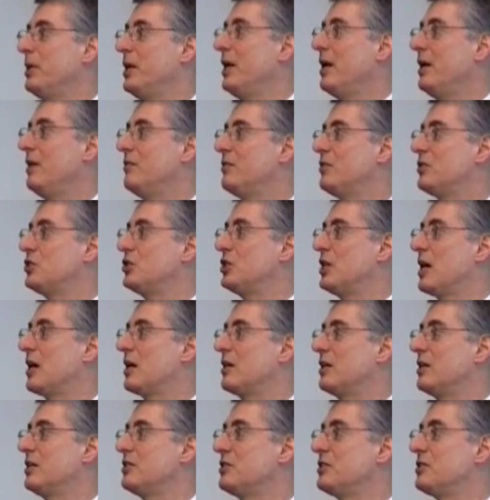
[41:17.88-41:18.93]
Behavior
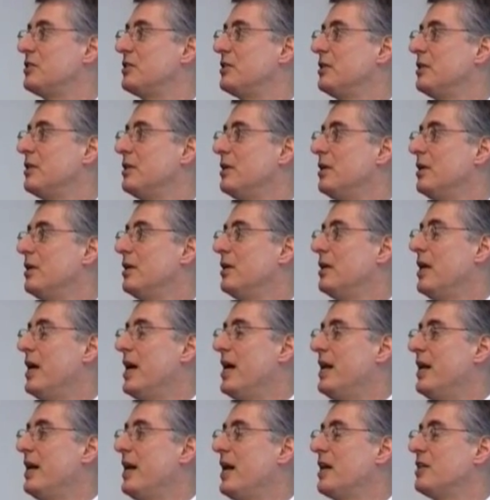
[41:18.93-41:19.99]
Checklist,
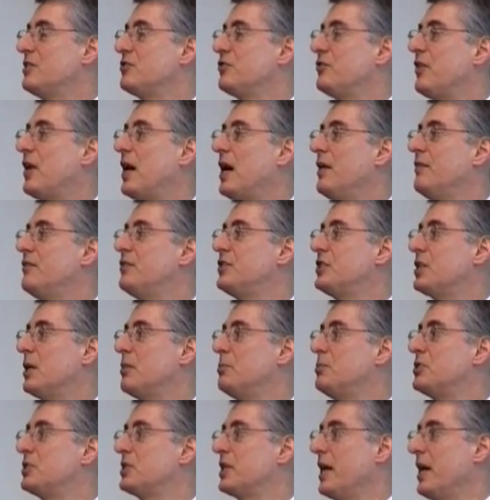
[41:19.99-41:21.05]
and it has 5
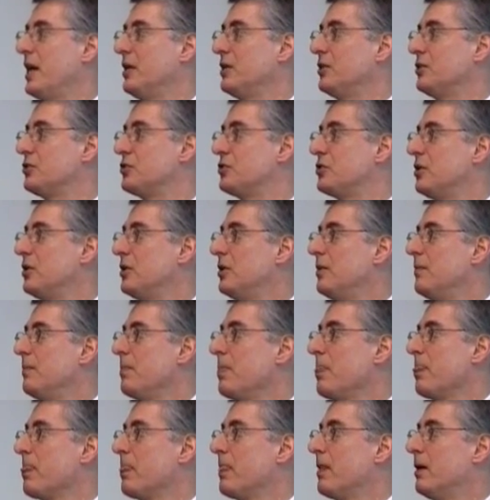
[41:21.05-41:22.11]
subscales,
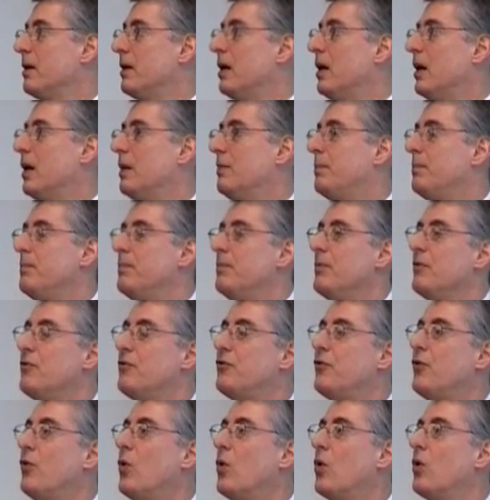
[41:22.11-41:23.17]

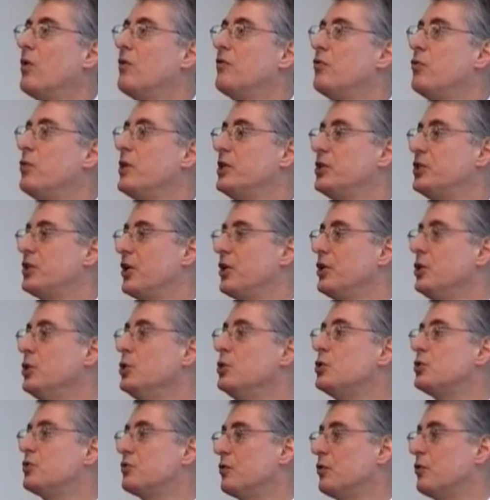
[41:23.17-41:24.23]
4 of which are
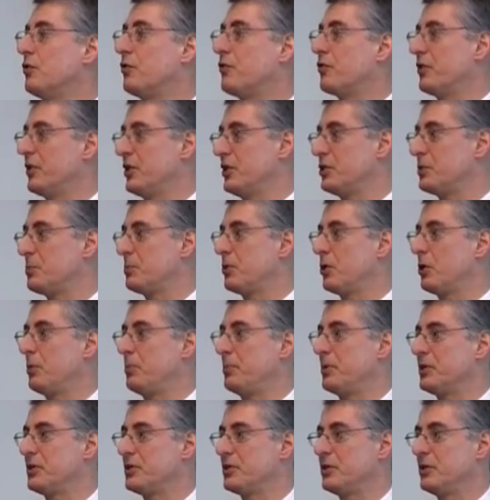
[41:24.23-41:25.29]
useful for this
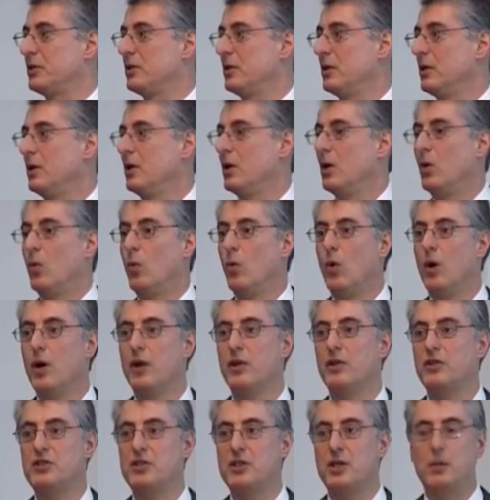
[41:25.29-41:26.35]
purpose. One
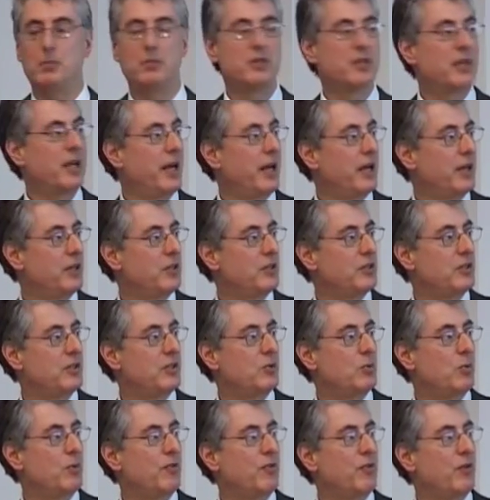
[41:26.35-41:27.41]
of the subscales
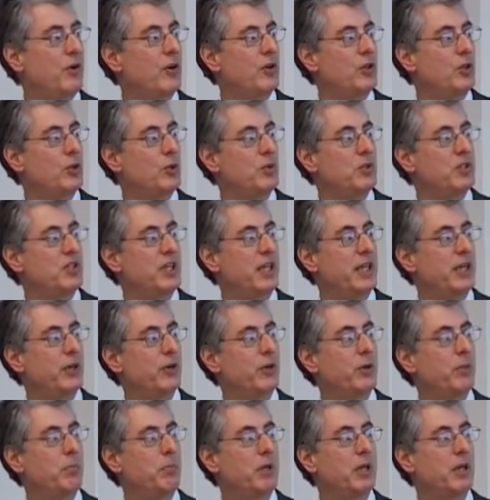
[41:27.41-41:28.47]
is referred to as
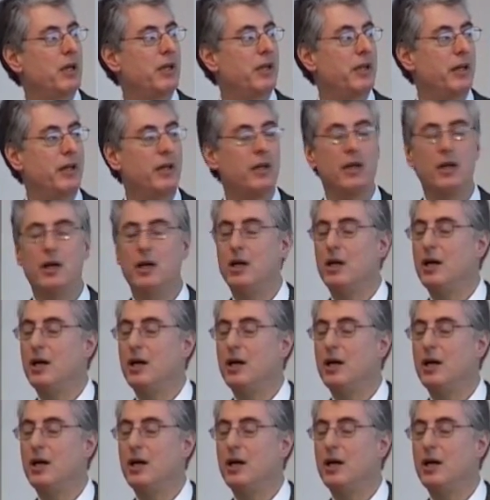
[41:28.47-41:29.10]
irritability,